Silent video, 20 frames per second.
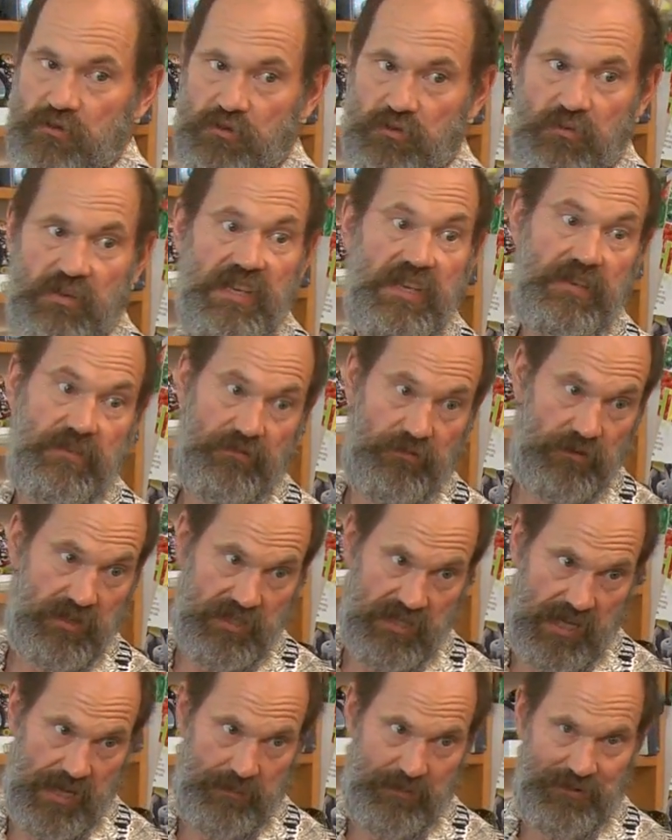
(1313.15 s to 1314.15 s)
3, for
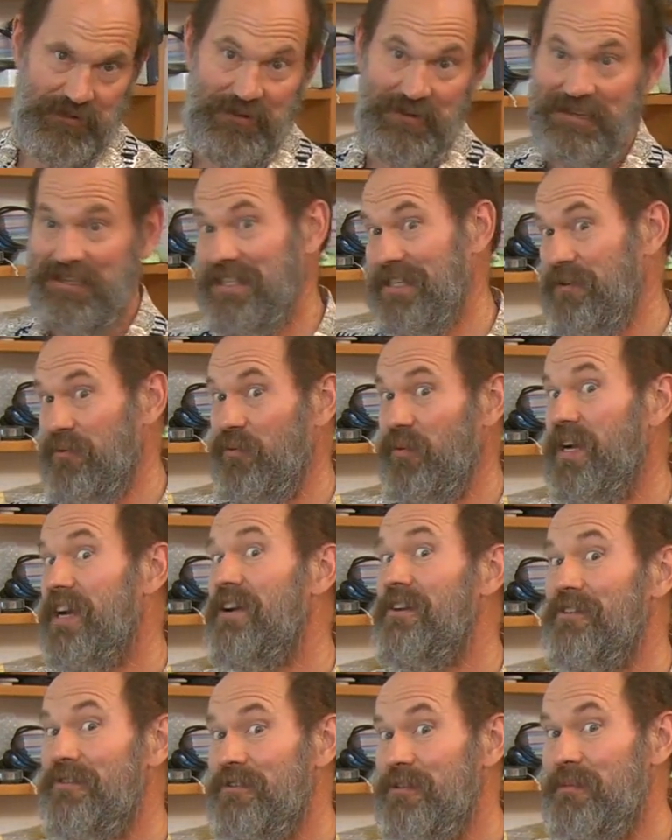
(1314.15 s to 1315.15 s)
example, and you're going to see
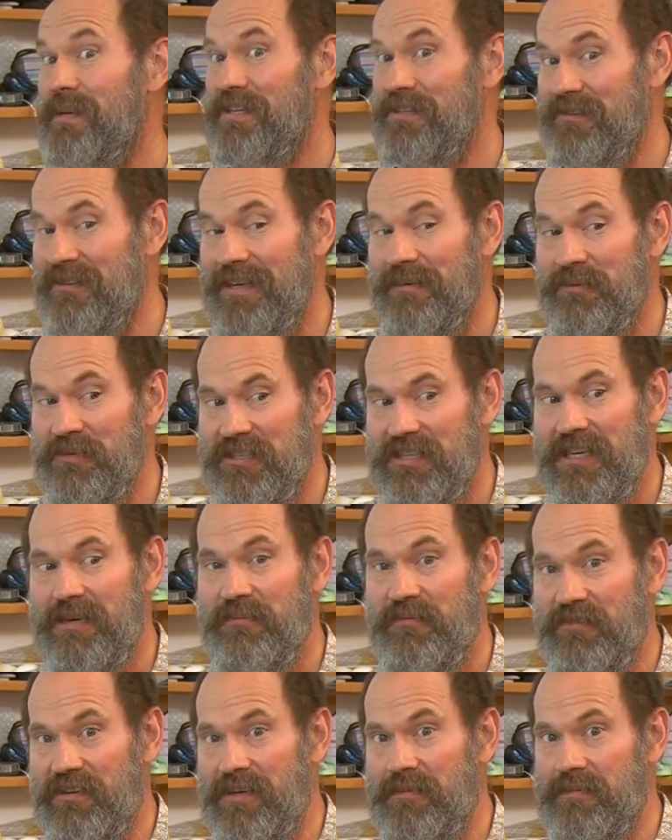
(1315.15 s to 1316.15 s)
where those special numbers come
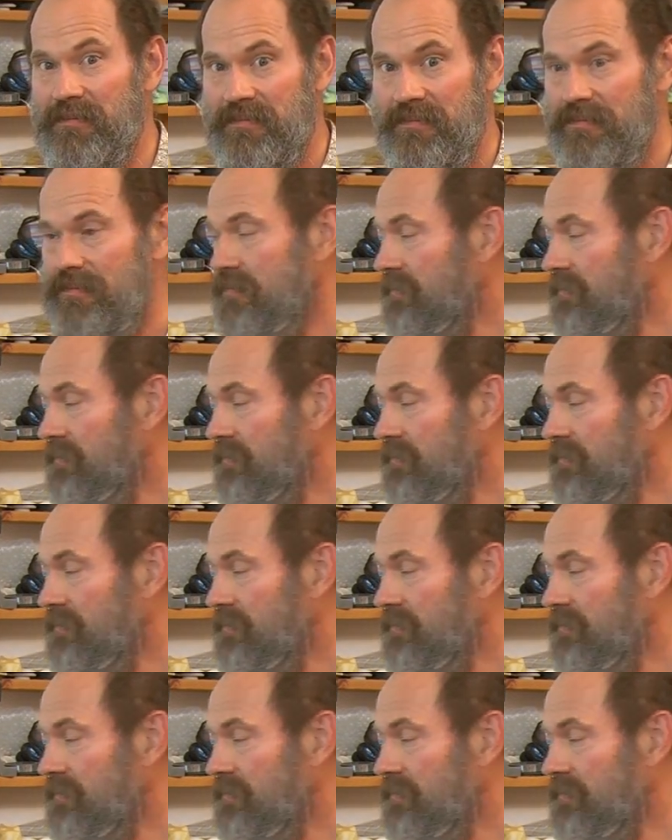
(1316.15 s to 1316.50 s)
from,